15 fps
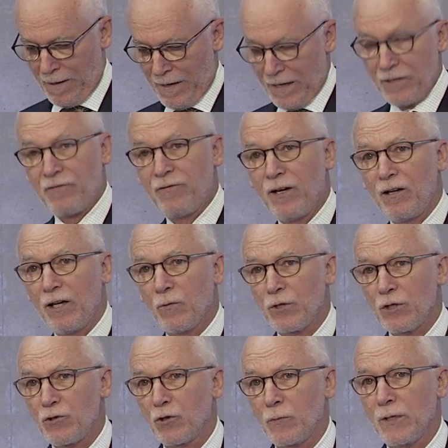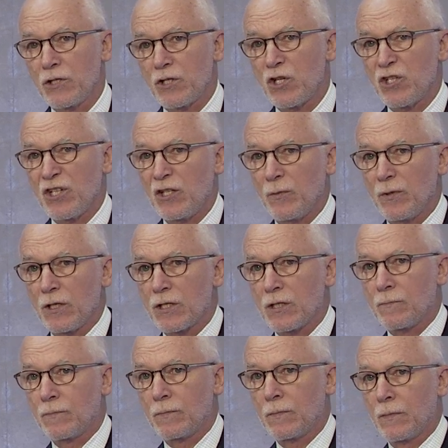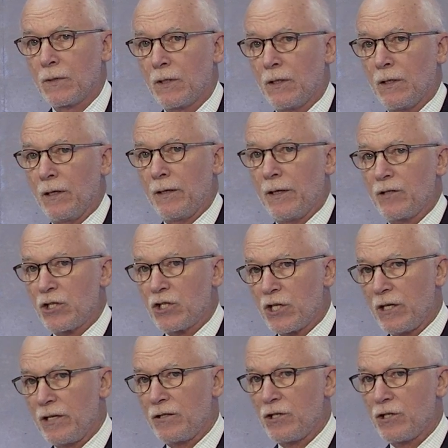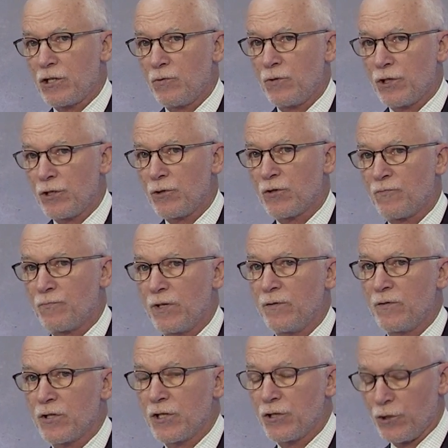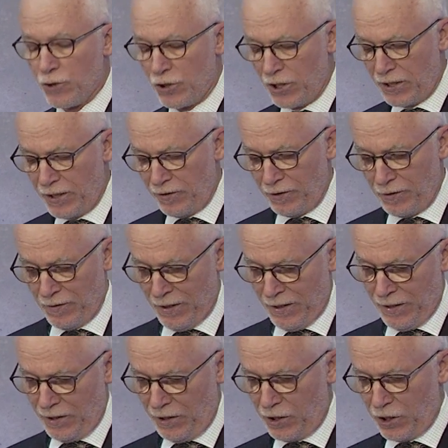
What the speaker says: And then finally, I want to talk about sustainability and how to tie these two issues, previous issues, together in a